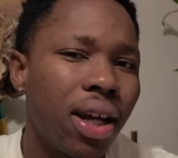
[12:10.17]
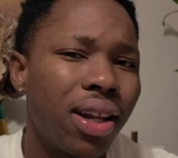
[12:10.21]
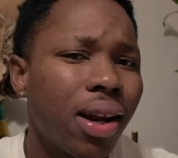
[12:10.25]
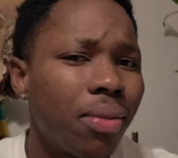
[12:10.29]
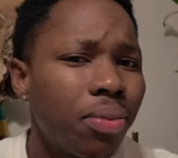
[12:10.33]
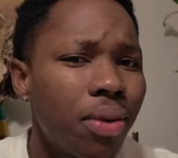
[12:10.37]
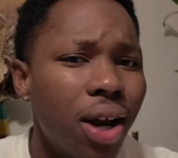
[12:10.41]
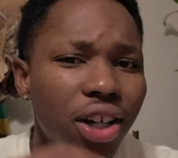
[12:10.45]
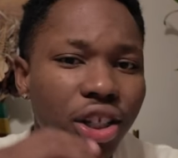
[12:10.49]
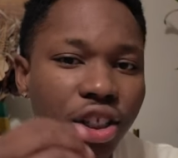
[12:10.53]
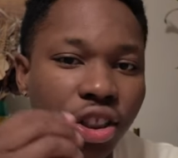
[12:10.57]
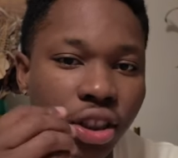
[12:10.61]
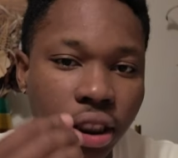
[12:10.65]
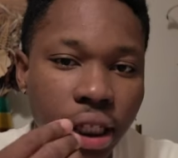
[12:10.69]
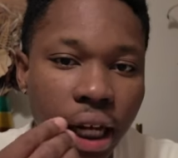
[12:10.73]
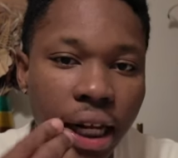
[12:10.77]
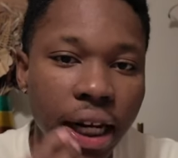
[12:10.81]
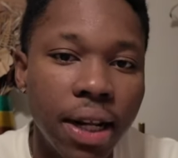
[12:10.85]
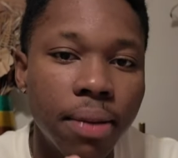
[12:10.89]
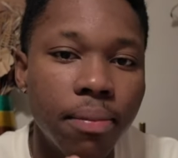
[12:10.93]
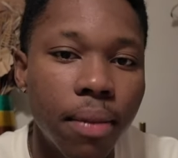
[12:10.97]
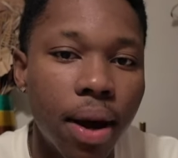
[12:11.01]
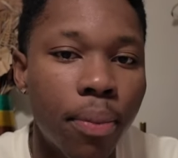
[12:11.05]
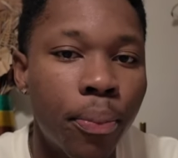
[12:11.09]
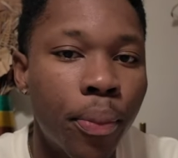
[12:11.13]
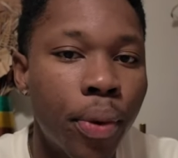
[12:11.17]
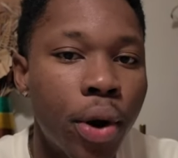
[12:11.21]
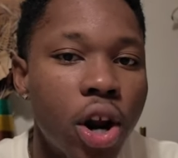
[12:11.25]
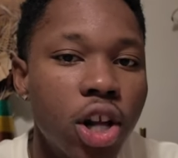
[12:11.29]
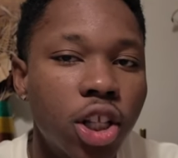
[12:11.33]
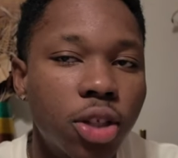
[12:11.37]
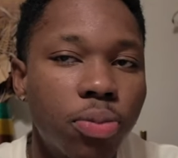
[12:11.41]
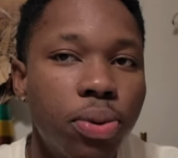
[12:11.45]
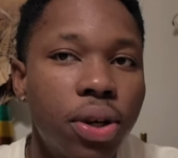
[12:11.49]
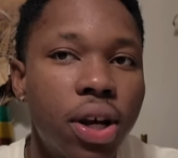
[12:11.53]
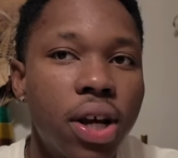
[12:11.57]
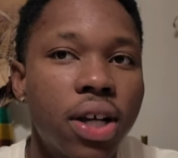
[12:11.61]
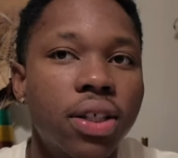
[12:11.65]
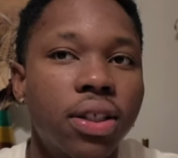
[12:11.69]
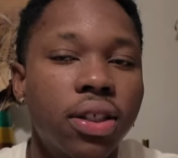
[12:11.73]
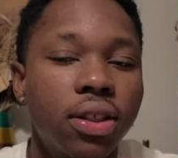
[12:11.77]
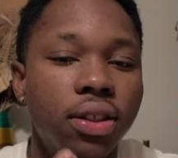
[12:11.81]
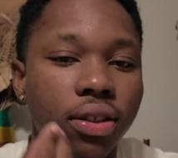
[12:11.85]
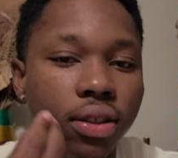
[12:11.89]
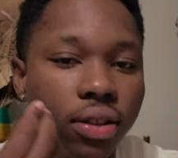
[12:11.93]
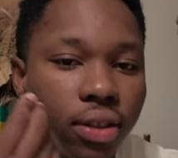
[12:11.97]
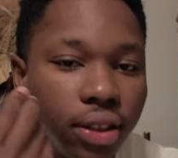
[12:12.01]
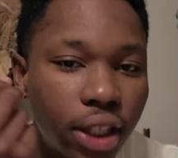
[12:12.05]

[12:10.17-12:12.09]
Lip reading: and I'm not shading my parents because